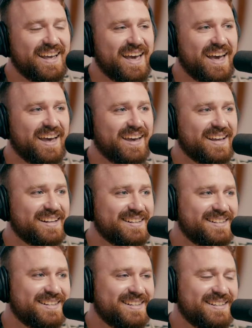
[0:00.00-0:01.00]

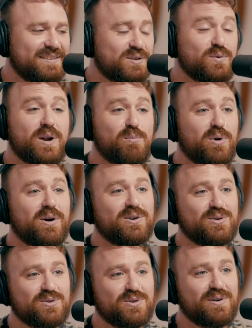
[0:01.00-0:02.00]
And there's the one I
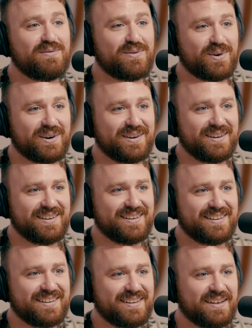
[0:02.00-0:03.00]
borrowed your drone for.
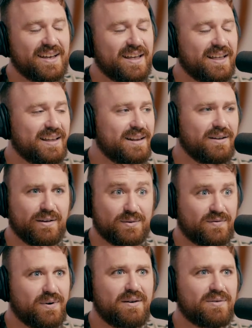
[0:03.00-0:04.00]
Yeah and you know that was
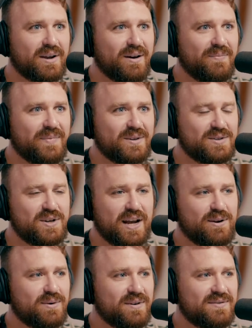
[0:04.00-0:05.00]
forever ago. That was
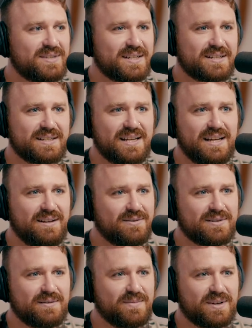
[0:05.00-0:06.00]
January of sixteen or
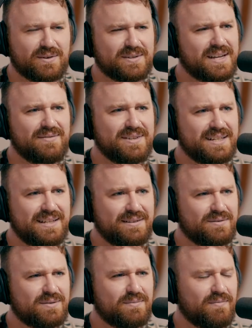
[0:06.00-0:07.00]
something, or mm-hmm. seventeen.
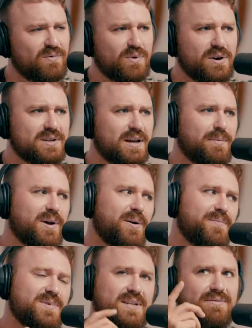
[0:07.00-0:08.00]
It was a long time ago.
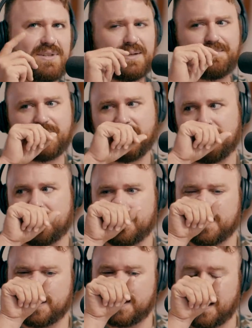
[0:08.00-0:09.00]
Seventeen,
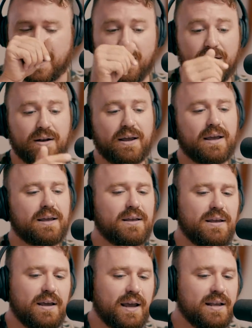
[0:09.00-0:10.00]
and
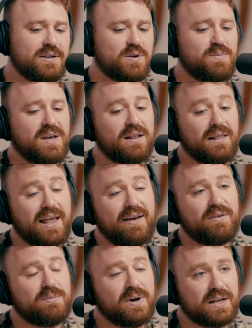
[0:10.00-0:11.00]
it took me
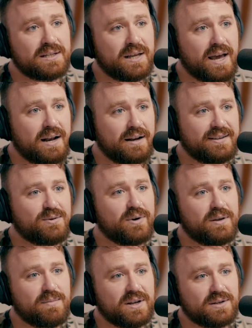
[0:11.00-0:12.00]
eleven months to edit a
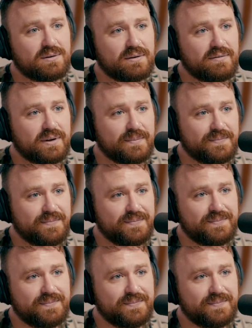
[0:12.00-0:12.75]
twenty-minute short film.